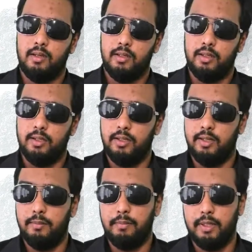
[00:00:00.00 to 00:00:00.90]
You're going to need
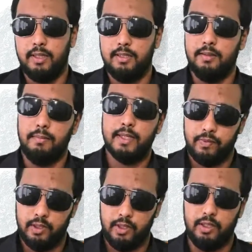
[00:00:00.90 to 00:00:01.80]
a bucket to mix
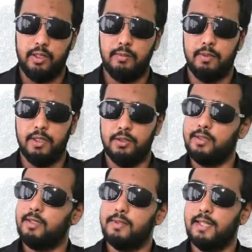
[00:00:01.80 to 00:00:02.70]
it in, bleach or
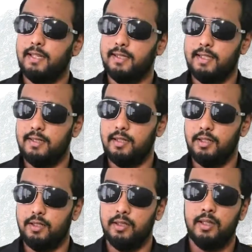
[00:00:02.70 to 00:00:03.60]
some sanitizing
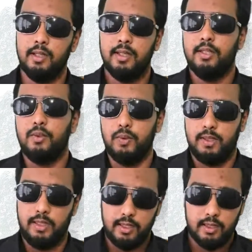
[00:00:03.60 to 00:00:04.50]
agent to
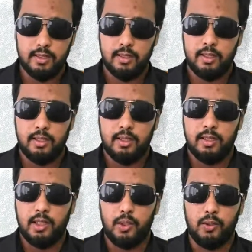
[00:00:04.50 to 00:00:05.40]
clean
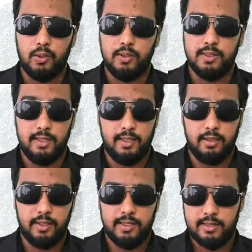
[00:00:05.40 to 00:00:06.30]
your seedling
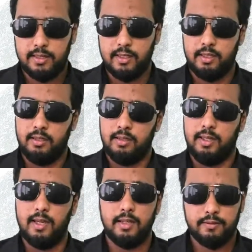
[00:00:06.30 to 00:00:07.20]
crates,
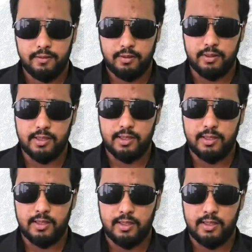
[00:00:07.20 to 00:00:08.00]
and of course,